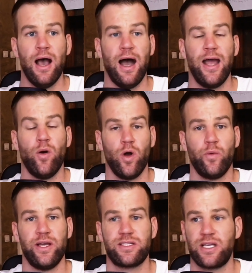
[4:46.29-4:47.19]
I
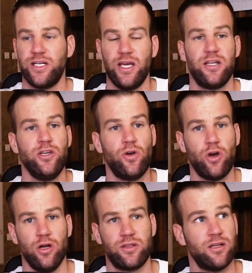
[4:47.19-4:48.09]
always create new
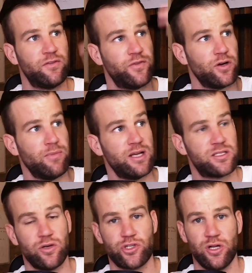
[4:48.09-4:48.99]
content for my
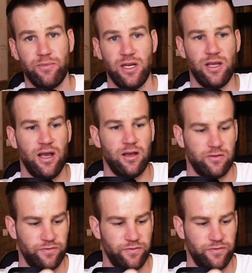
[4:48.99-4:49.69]
social media,